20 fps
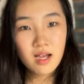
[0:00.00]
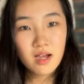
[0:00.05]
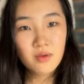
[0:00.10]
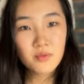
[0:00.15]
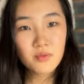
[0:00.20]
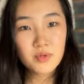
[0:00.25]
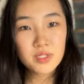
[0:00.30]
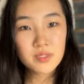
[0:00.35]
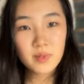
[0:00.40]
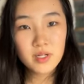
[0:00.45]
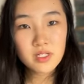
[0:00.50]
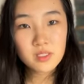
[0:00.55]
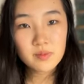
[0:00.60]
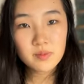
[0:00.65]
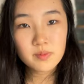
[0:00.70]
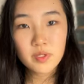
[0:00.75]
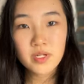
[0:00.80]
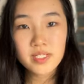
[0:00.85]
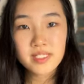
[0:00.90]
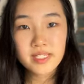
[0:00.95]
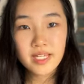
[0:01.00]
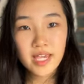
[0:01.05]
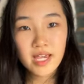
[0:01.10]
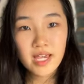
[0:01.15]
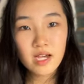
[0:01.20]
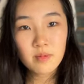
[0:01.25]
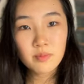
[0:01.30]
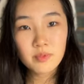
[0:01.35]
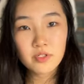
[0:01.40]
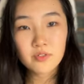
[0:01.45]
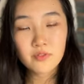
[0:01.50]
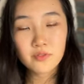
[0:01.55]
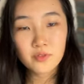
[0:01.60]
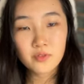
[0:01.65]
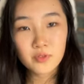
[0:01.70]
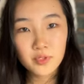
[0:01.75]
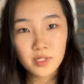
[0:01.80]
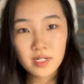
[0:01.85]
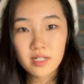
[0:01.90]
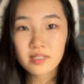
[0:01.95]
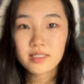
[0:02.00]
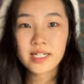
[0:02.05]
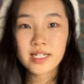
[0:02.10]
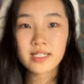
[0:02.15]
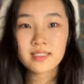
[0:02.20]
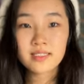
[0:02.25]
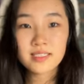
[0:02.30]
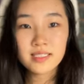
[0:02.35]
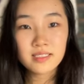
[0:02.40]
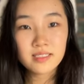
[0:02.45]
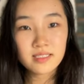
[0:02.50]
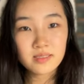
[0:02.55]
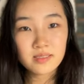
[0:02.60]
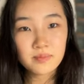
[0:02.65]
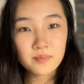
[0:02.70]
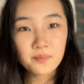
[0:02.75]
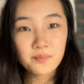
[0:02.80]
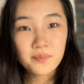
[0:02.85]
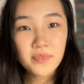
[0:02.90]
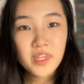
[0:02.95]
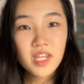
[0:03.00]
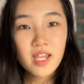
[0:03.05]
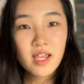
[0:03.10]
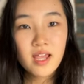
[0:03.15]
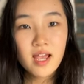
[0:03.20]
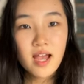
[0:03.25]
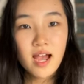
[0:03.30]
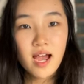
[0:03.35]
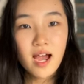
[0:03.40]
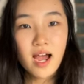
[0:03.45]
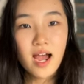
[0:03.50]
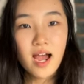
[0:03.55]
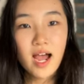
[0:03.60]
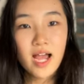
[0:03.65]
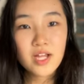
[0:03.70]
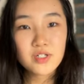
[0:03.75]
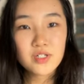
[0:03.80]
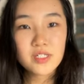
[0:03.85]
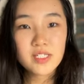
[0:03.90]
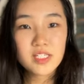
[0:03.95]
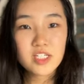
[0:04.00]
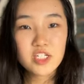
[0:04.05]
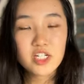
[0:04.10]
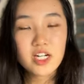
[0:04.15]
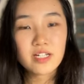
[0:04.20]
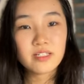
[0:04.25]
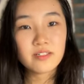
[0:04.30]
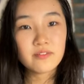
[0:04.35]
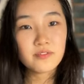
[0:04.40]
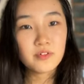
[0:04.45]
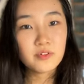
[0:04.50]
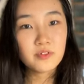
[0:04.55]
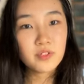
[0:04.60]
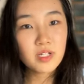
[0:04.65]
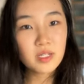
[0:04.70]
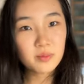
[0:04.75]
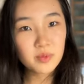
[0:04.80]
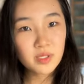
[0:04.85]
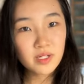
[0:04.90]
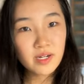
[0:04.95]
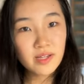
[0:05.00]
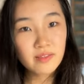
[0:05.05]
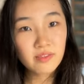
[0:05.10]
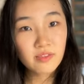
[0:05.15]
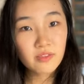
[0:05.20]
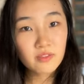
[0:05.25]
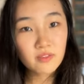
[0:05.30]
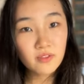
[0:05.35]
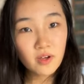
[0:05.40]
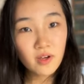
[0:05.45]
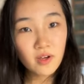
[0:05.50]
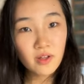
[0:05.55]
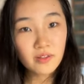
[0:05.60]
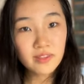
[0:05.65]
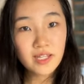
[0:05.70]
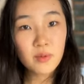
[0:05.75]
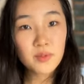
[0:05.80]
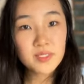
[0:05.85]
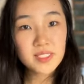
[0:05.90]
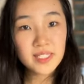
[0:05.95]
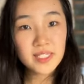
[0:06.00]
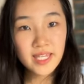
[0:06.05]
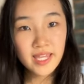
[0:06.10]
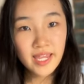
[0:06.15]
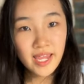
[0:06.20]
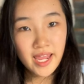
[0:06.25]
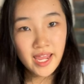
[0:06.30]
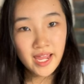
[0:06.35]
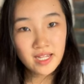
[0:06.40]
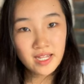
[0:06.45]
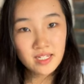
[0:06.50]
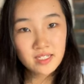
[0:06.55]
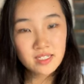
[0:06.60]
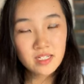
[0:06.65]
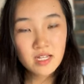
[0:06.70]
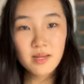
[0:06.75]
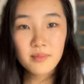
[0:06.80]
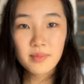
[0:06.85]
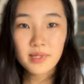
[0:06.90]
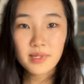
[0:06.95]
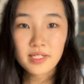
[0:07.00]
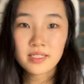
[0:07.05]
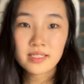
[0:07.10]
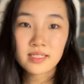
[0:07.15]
responsible as a helper for connecting them, I just shared a phone number and thought that was the end, but